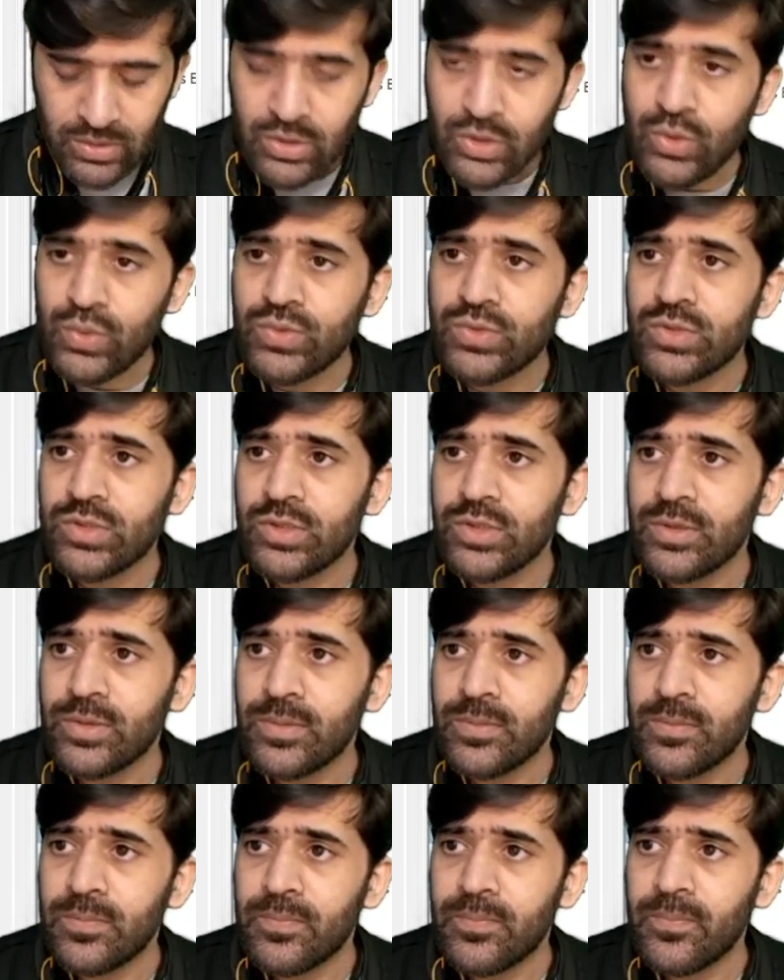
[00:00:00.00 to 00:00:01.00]
user
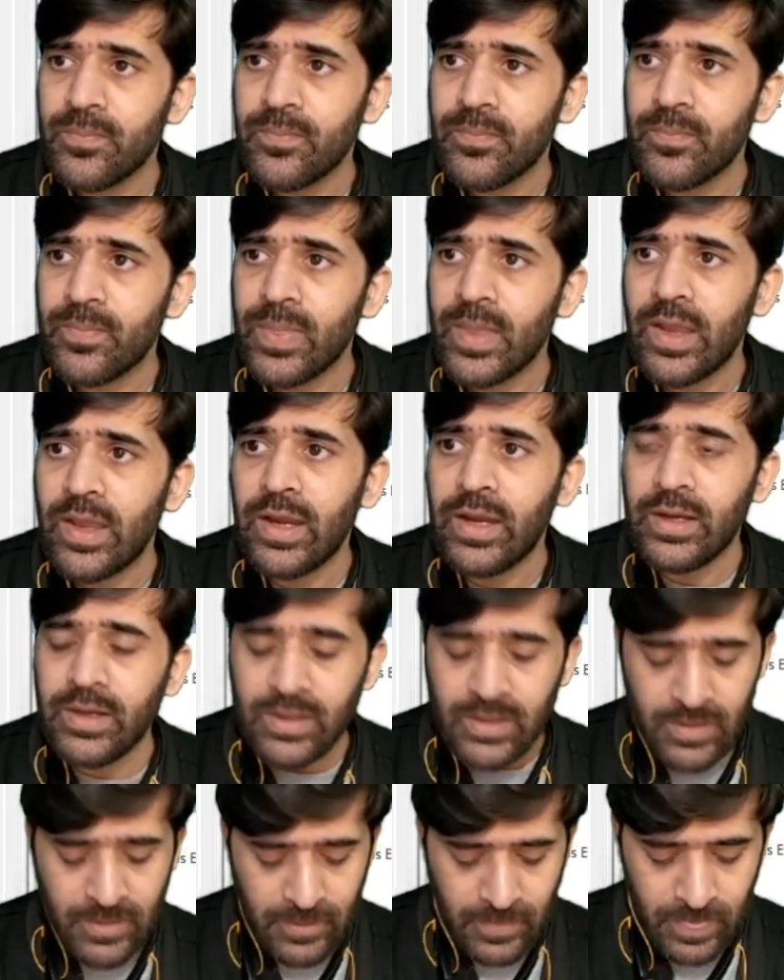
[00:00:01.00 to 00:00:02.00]

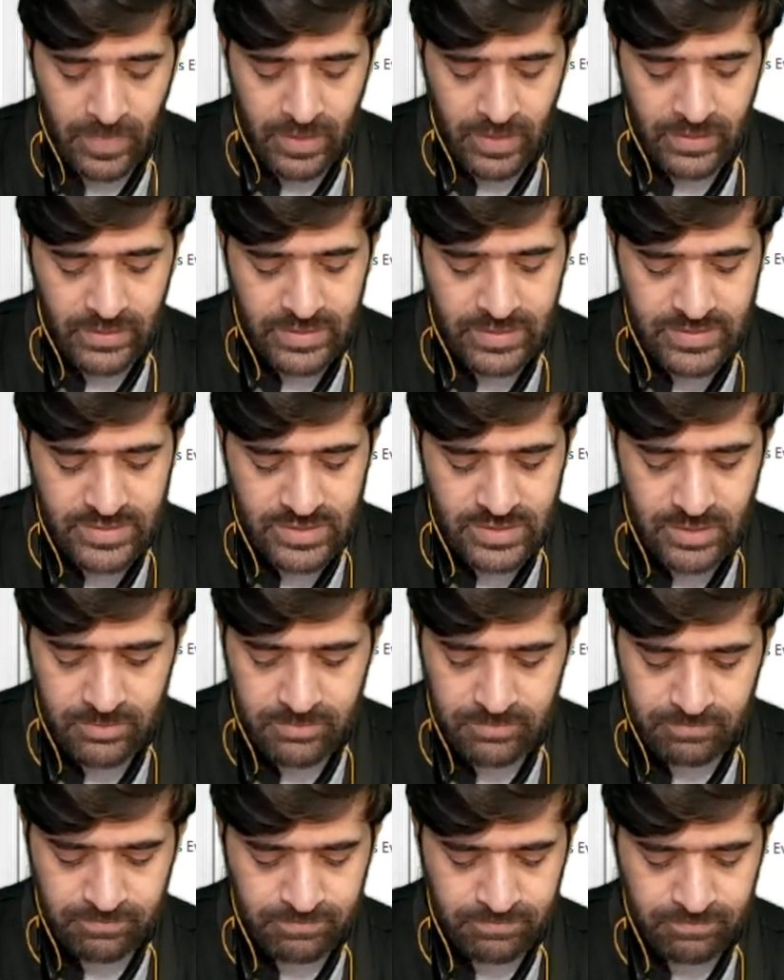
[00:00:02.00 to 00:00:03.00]
add, and let's
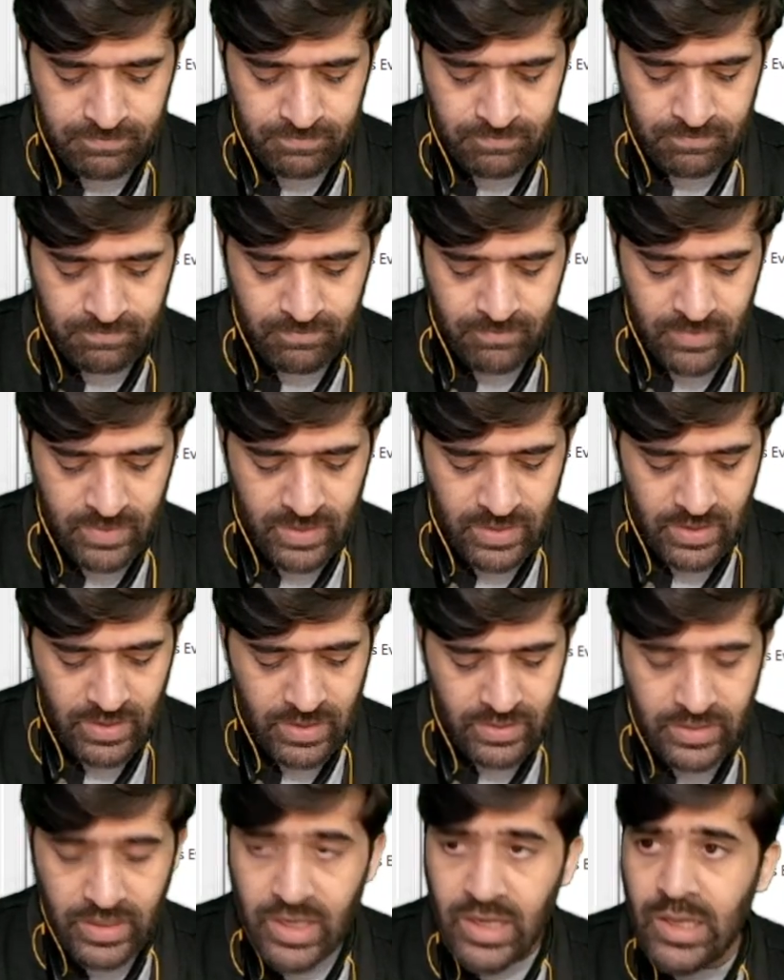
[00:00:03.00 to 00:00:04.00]
say
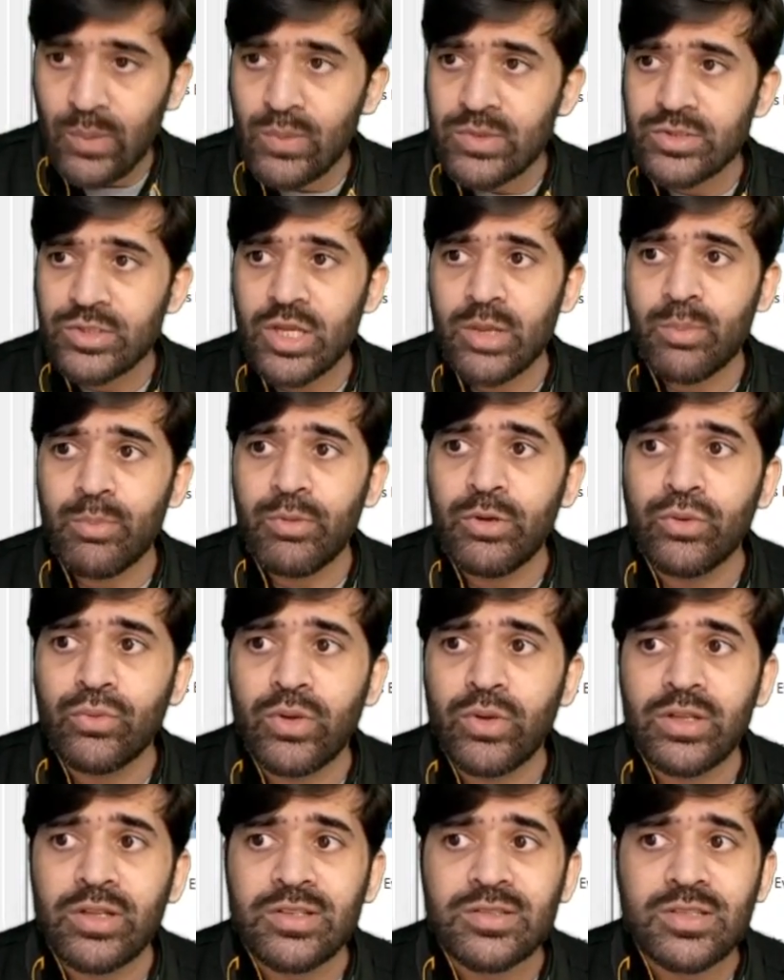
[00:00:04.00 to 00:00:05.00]
attacker was able
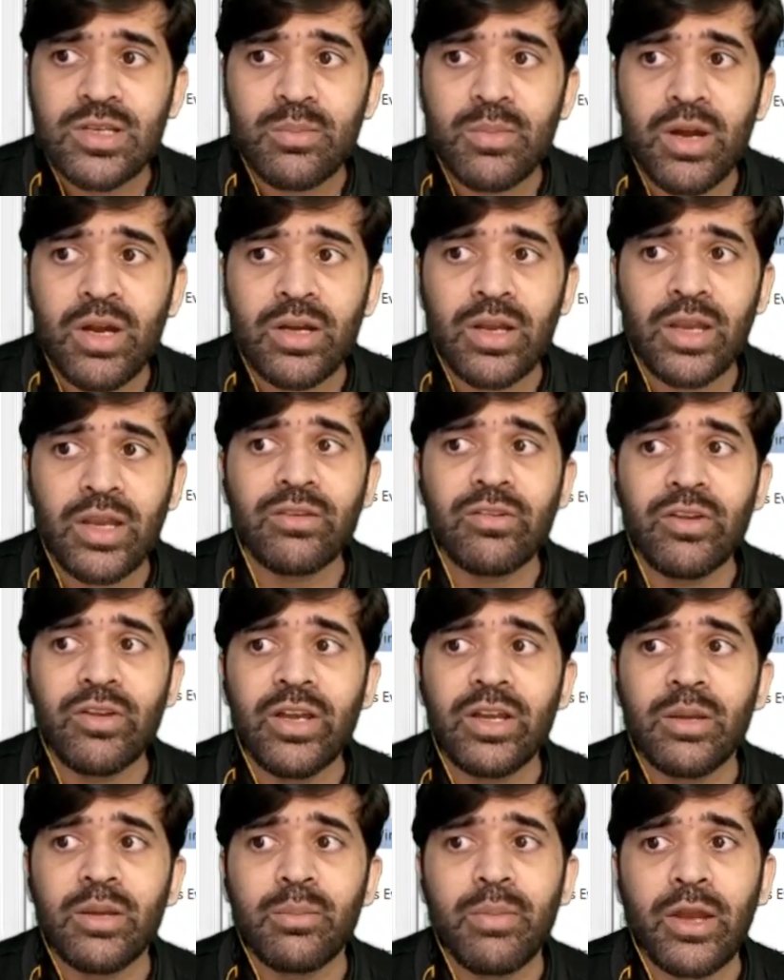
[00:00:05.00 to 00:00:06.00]
to run this command and
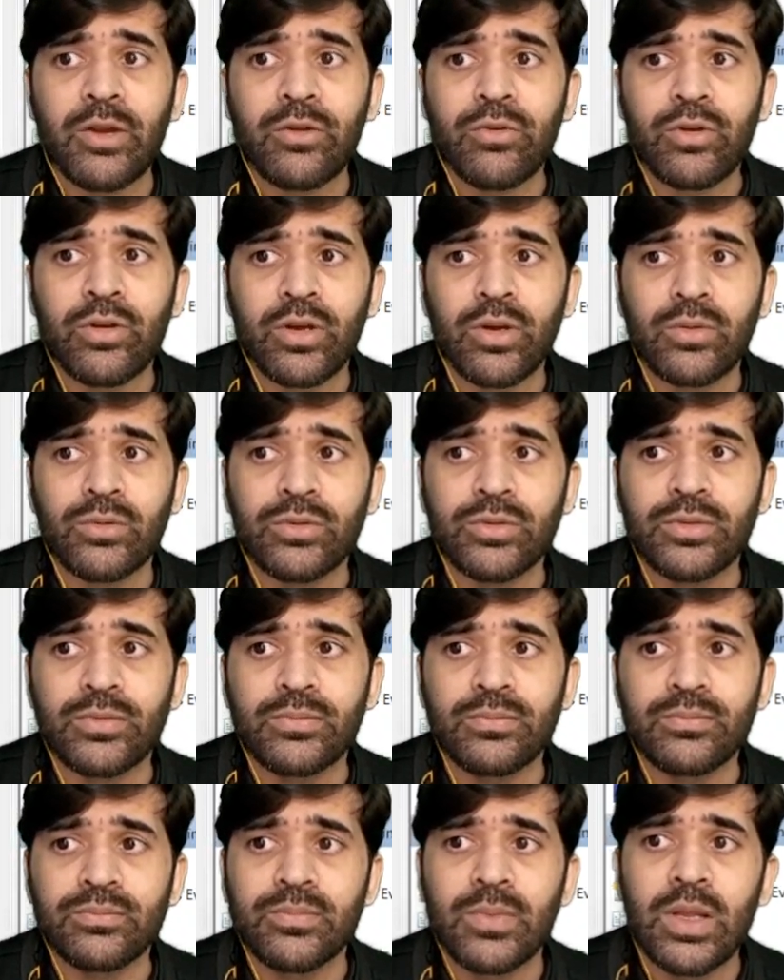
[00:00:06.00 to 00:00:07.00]
create a backdoor account.
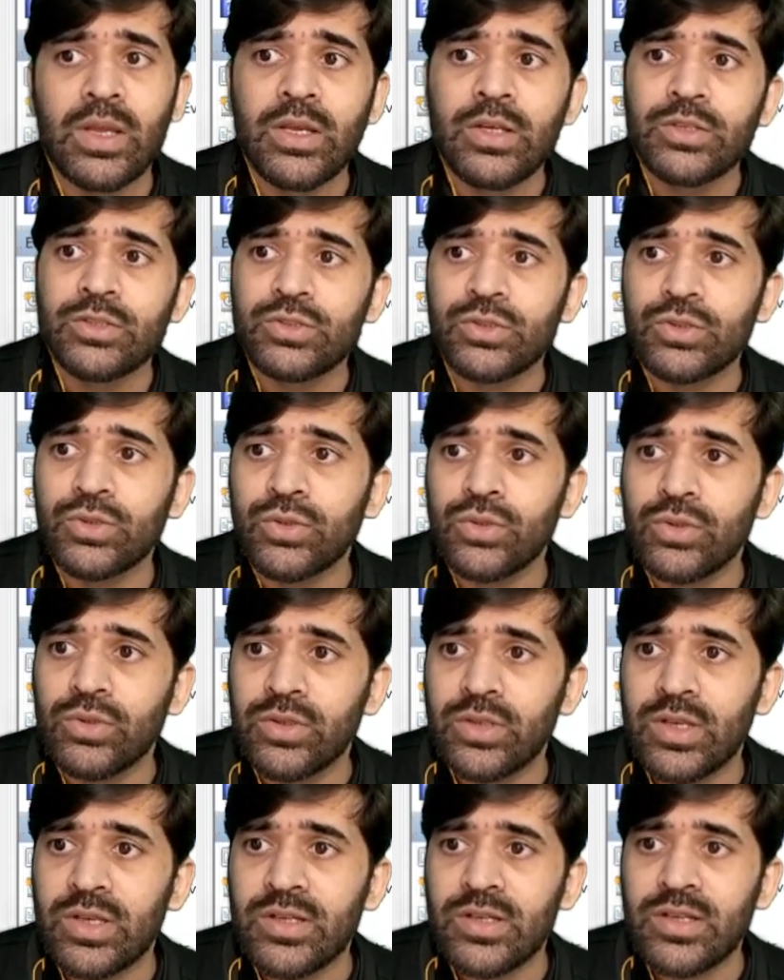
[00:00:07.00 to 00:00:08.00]

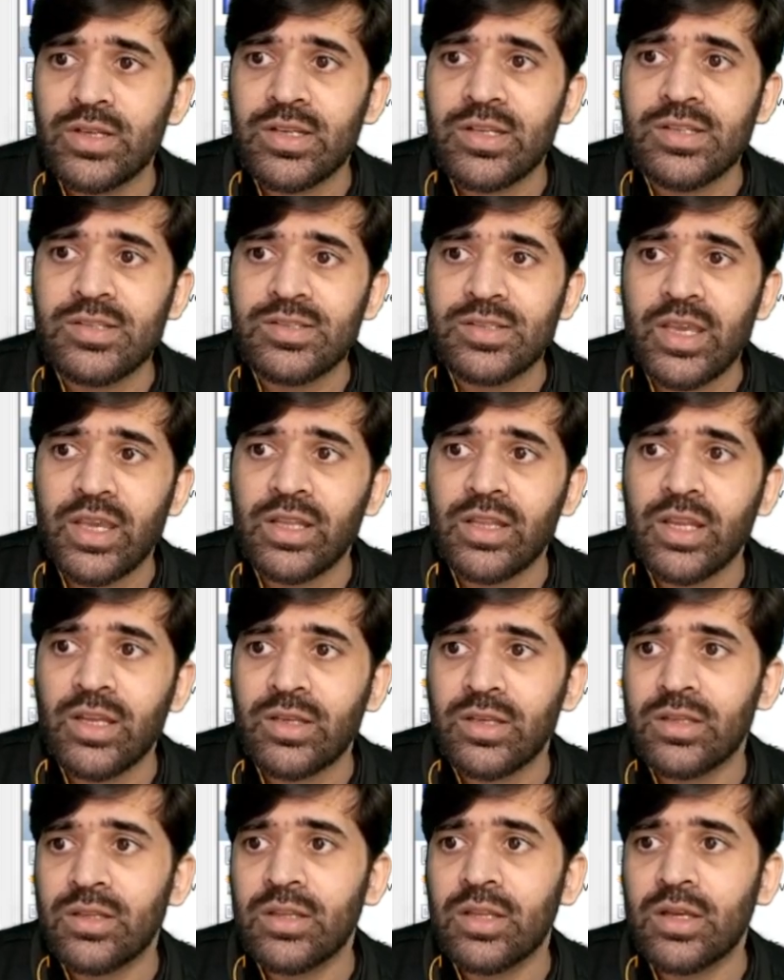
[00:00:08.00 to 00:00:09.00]
So it is saying
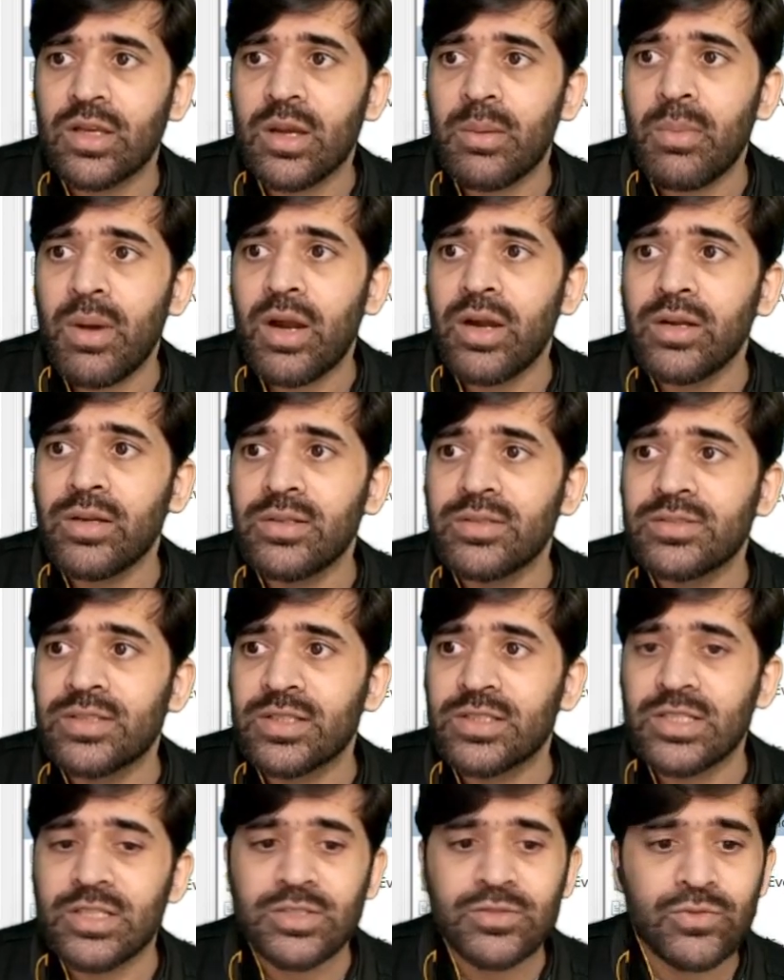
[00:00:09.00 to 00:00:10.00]
that the command
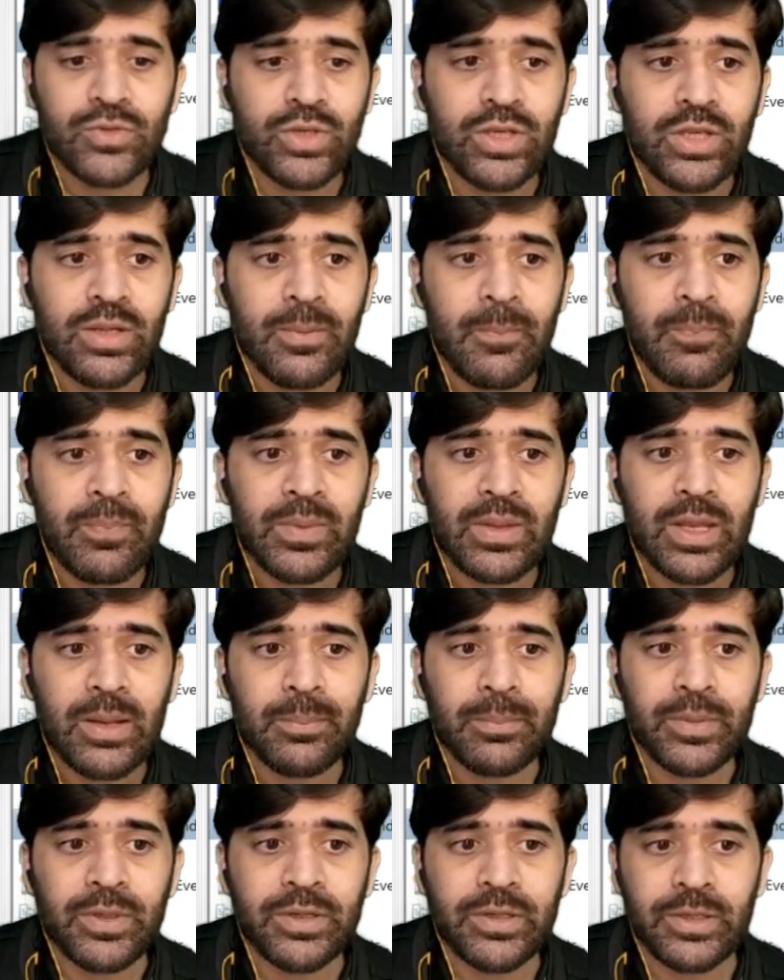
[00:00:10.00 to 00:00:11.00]
successfully
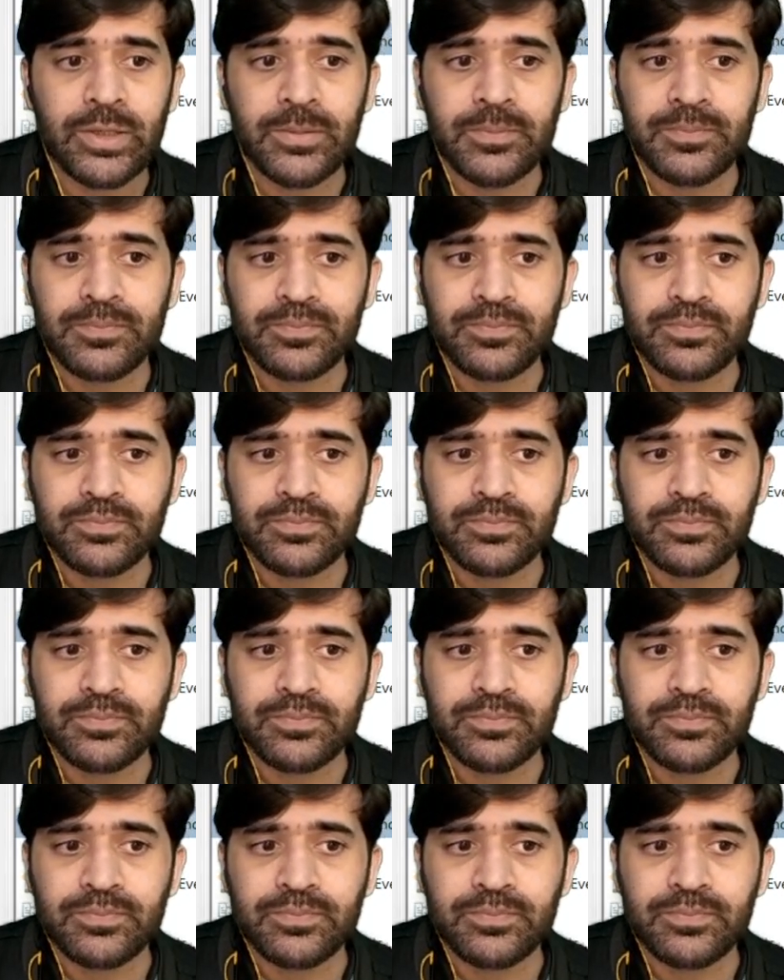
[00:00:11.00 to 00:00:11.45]
completed.